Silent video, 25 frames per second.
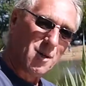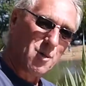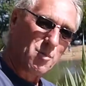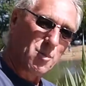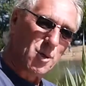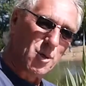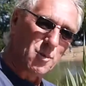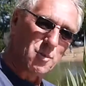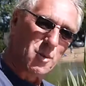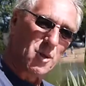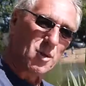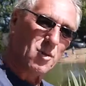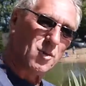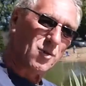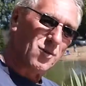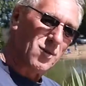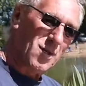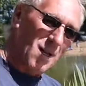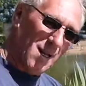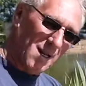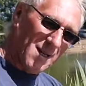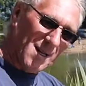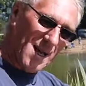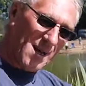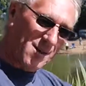but it's because
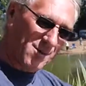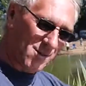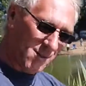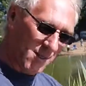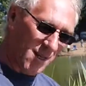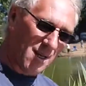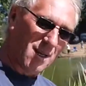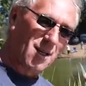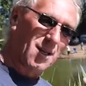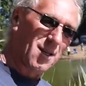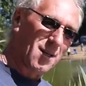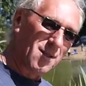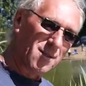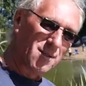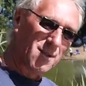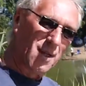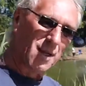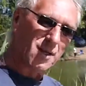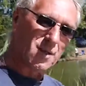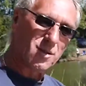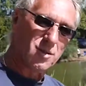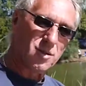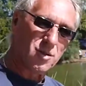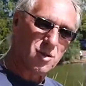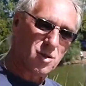the elastic
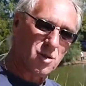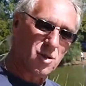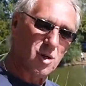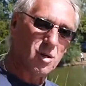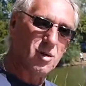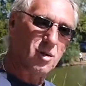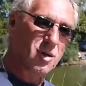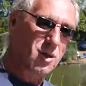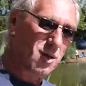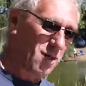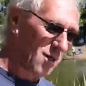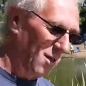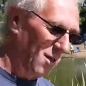takes the shock.